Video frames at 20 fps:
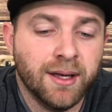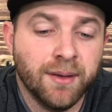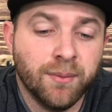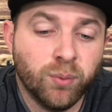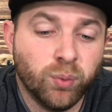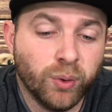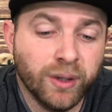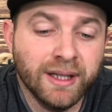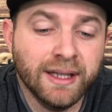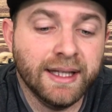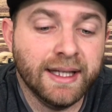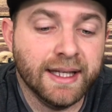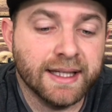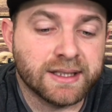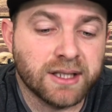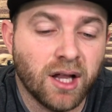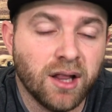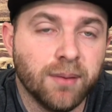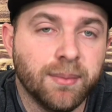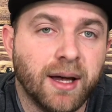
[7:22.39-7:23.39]
Really,
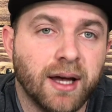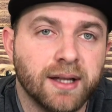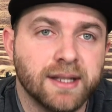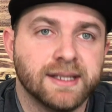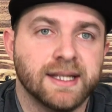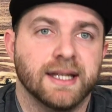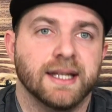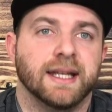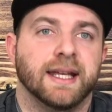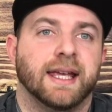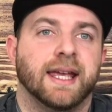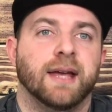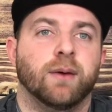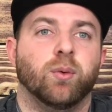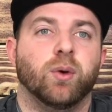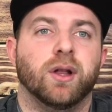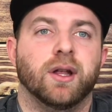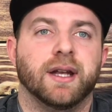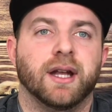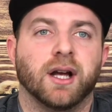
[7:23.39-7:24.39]
it's all about
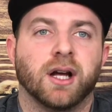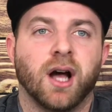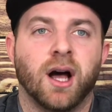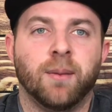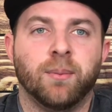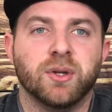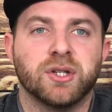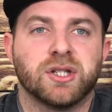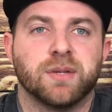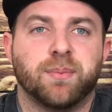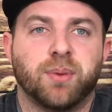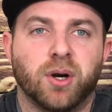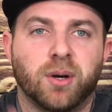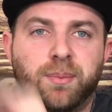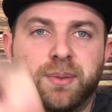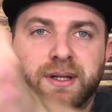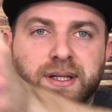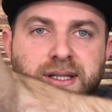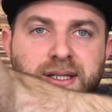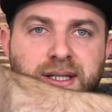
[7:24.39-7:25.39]
will it accomplish the
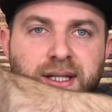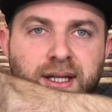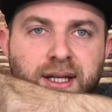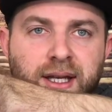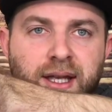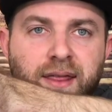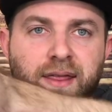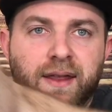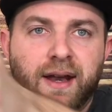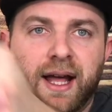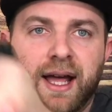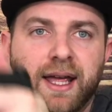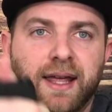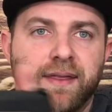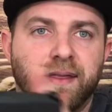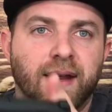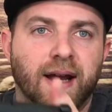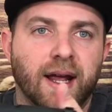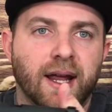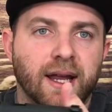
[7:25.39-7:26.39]
purpose that
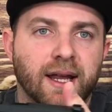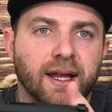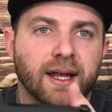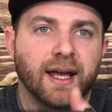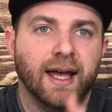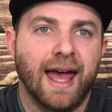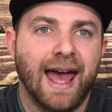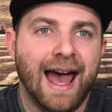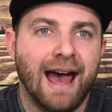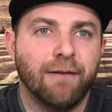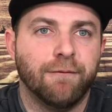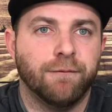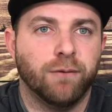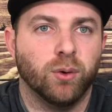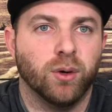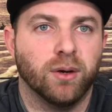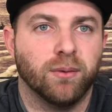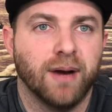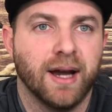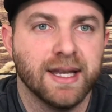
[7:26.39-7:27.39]
I have
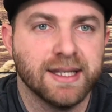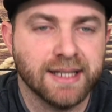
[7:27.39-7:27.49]
for it, right?